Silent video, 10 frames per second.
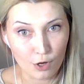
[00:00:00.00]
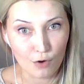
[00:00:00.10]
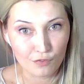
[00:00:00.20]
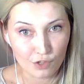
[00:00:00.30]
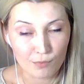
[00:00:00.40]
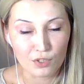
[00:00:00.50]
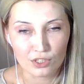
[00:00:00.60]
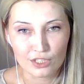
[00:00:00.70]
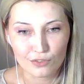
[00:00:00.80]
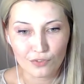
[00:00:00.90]
of
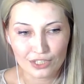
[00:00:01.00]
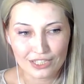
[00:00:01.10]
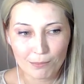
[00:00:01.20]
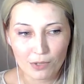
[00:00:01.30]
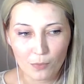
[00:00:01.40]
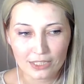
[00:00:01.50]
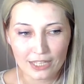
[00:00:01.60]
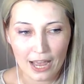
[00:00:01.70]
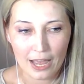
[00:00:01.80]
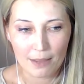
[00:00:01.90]
communities for example
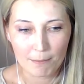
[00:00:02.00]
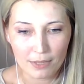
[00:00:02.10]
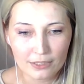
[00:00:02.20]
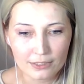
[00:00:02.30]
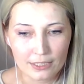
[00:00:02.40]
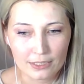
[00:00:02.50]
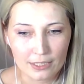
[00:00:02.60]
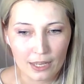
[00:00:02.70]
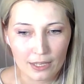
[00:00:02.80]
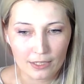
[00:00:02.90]
what i built and
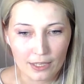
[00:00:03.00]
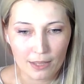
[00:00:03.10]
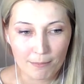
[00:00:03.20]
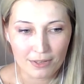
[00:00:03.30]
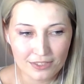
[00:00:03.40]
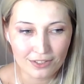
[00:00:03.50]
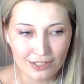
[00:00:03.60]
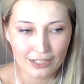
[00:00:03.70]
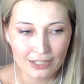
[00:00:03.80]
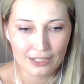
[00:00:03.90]
i am
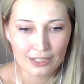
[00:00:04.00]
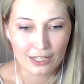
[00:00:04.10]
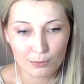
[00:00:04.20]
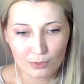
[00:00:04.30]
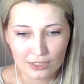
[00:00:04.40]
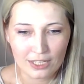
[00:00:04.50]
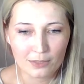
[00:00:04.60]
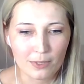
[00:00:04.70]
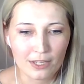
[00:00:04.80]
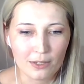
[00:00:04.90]
mastering let's put it
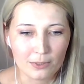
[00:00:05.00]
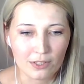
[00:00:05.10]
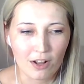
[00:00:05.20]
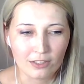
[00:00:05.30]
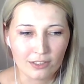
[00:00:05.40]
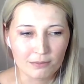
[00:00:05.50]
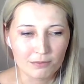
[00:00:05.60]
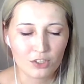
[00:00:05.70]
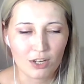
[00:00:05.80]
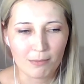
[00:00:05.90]
that way with all the
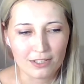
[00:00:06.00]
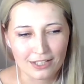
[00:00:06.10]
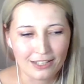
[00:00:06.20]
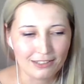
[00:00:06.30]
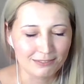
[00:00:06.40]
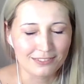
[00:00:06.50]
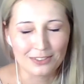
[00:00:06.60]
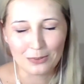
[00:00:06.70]
shameless like